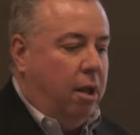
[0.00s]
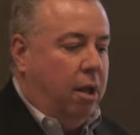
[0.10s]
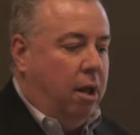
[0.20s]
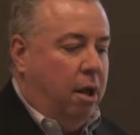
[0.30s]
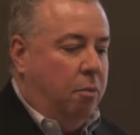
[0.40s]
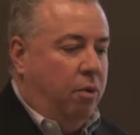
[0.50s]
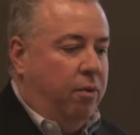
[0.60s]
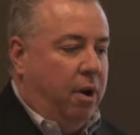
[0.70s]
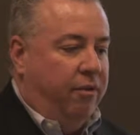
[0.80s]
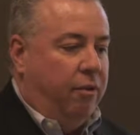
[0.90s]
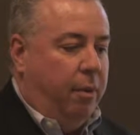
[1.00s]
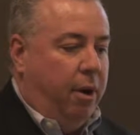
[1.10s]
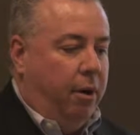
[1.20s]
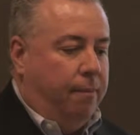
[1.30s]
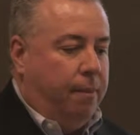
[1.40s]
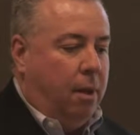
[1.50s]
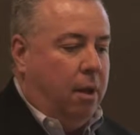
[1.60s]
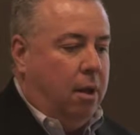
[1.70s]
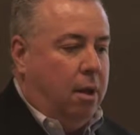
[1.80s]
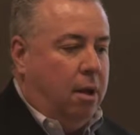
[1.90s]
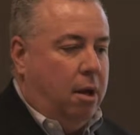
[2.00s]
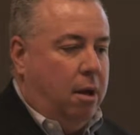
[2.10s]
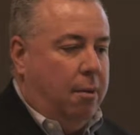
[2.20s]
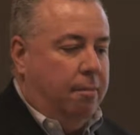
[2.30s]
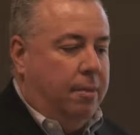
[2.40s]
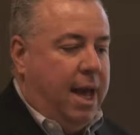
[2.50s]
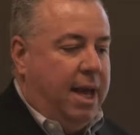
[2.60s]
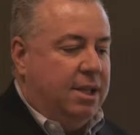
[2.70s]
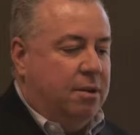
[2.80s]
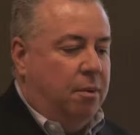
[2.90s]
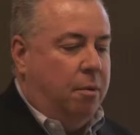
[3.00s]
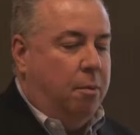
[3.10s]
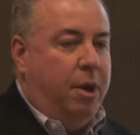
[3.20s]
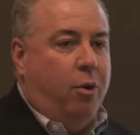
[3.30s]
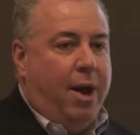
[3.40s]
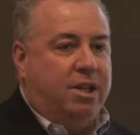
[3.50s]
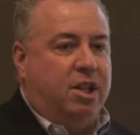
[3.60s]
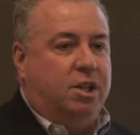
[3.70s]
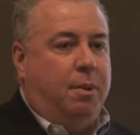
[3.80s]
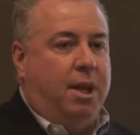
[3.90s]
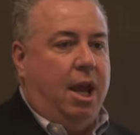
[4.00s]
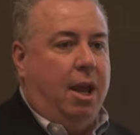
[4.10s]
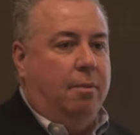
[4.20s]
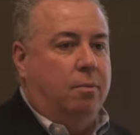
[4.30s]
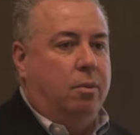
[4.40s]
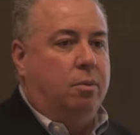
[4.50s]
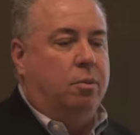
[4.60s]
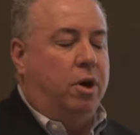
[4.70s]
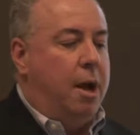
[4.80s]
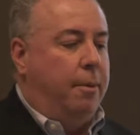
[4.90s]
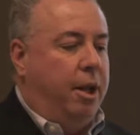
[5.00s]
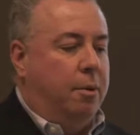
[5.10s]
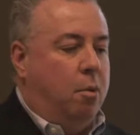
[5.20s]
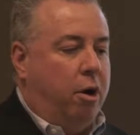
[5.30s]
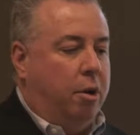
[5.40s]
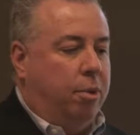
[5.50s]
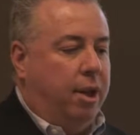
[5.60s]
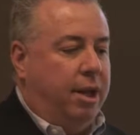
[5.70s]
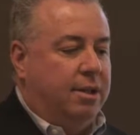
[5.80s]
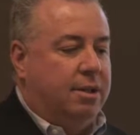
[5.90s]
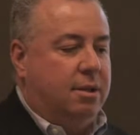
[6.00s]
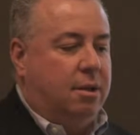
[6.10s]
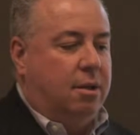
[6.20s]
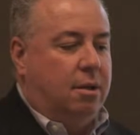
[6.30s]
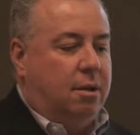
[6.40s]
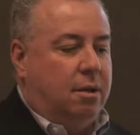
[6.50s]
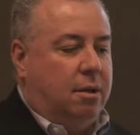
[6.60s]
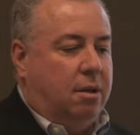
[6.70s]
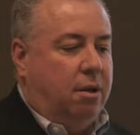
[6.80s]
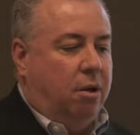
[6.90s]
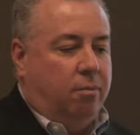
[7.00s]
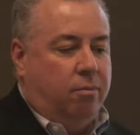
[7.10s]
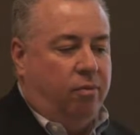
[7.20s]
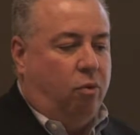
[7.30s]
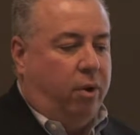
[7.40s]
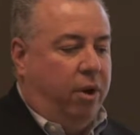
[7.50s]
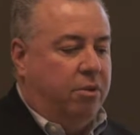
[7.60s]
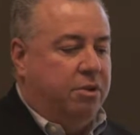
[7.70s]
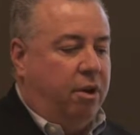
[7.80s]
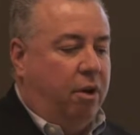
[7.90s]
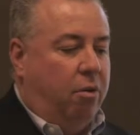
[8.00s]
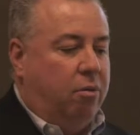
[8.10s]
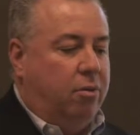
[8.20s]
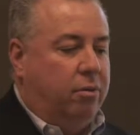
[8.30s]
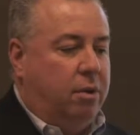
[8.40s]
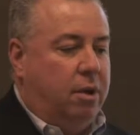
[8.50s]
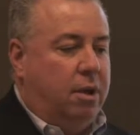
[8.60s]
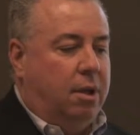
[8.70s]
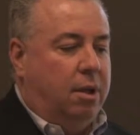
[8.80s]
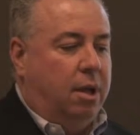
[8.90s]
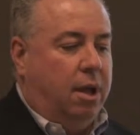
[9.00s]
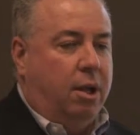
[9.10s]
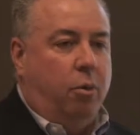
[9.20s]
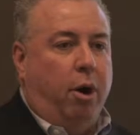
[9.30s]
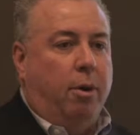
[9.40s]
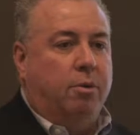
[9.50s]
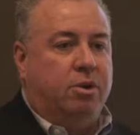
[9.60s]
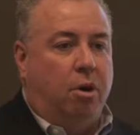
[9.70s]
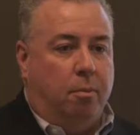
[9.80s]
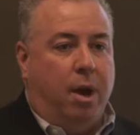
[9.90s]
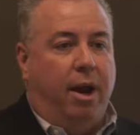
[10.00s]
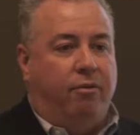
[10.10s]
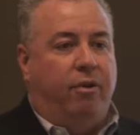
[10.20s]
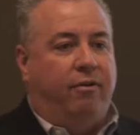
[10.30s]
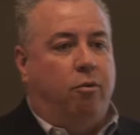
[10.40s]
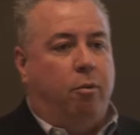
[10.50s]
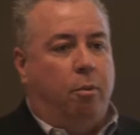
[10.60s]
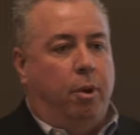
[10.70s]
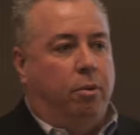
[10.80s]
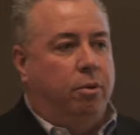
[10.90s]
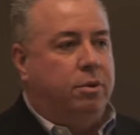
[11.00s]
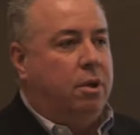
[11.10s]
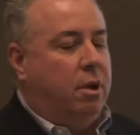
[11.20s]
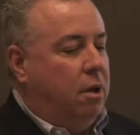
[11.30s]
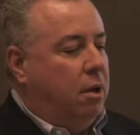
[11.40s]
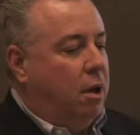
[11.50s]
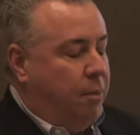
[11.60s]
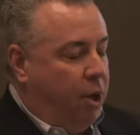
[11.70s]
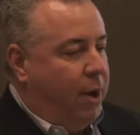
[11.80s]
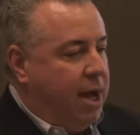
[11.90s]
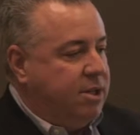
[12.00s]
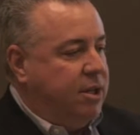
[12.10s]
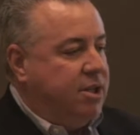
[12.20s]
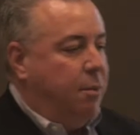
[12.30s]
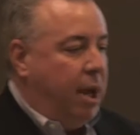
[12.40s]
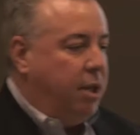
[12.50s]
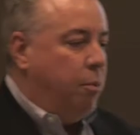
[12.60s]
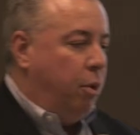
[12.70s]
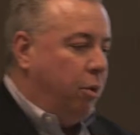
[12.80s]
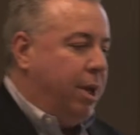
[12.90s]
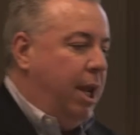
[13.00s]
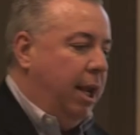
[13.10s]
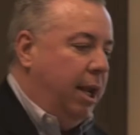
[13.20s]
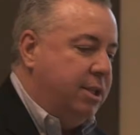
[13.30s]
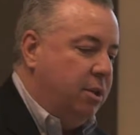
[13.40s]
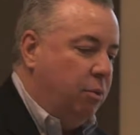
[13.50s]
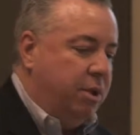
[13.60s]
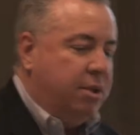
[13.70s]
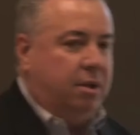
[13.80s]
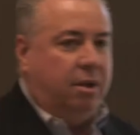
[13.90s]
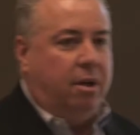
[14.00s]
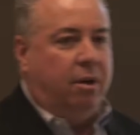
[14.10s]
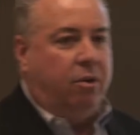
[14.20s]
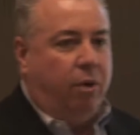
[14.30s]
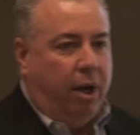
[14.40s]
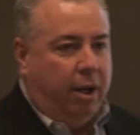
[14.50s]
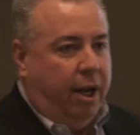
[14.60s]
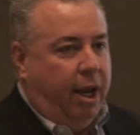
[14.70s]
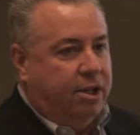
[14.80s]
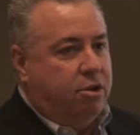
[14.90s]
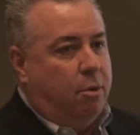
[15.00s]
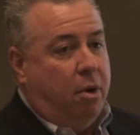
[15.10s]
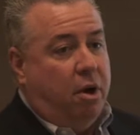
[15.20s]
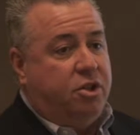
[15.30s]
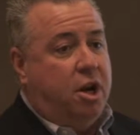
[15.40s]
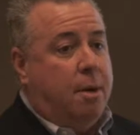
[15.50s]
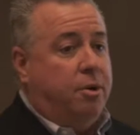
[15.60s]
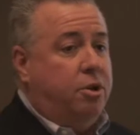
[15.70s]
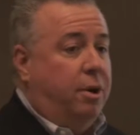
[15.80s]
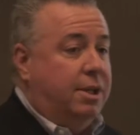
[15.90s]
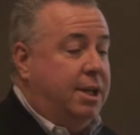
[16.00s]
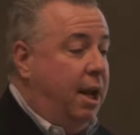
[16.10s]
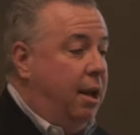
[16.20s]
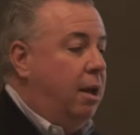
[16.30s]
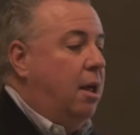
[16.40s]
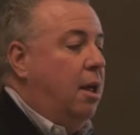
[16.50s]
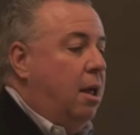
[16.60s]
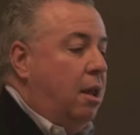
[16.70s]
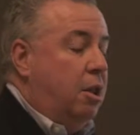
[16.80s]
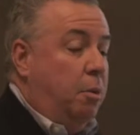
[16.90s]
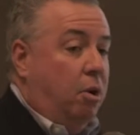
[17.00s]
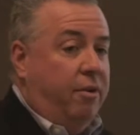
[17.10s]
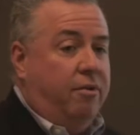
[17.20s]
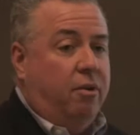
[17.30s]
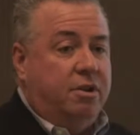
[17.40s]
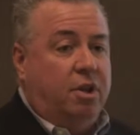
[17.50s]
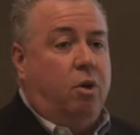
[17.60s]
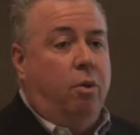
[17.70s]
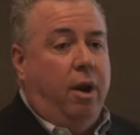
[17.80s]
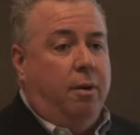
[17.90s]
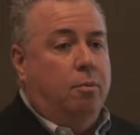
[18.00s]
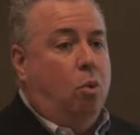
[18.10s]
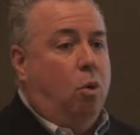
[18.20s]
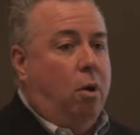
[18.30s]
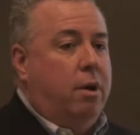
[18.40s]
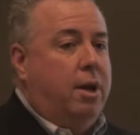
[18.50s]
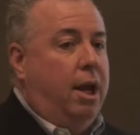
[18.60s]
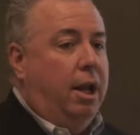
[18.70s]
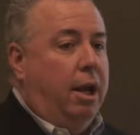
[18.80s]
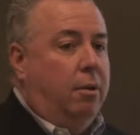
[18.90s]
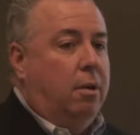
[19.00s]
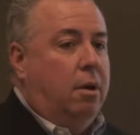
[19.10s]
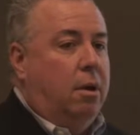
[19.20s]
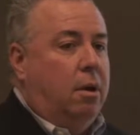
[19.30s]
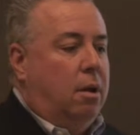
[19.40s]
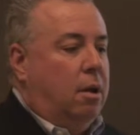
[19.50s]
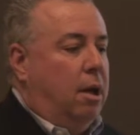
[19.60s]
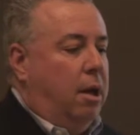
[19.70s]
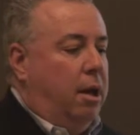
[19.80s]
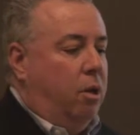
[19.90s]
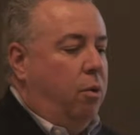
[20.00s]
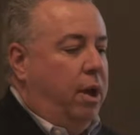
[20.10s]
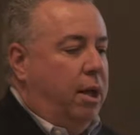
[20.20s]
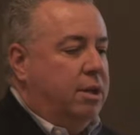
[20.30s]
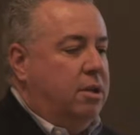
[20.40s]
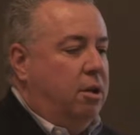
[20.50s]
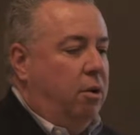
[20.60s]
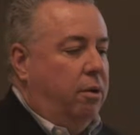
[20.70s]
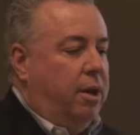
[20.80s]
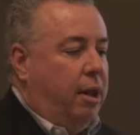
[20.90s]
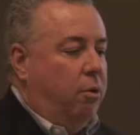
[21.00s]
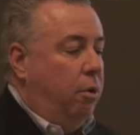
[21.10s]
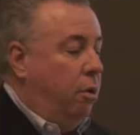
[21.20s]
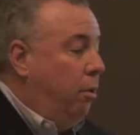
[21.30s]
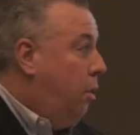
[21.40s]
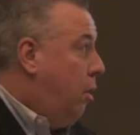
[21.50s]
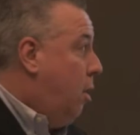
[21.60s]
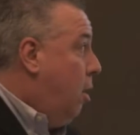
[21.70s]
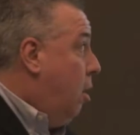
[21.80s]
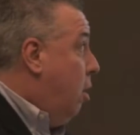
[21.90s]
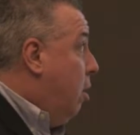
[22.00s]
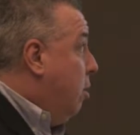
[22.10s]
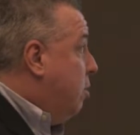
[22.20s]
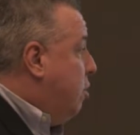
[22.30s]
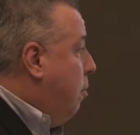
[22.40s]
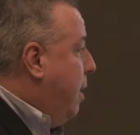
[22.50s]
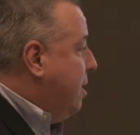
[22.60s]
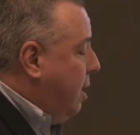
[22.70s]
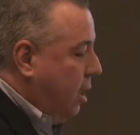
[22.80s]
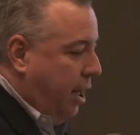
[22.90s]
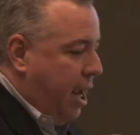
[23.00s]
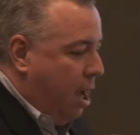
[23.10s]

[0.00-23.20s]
uh, and moved on from there. Um, as amino acids became predominant in the marketplace, you know, 40 years ago, uh, then able to start buying free-form minerals, amino acids to make the mineral chelates, which greatly enhanced our production opportunities and the ability for us to create more chelate uh, ingredients, you know, down the road. So basically,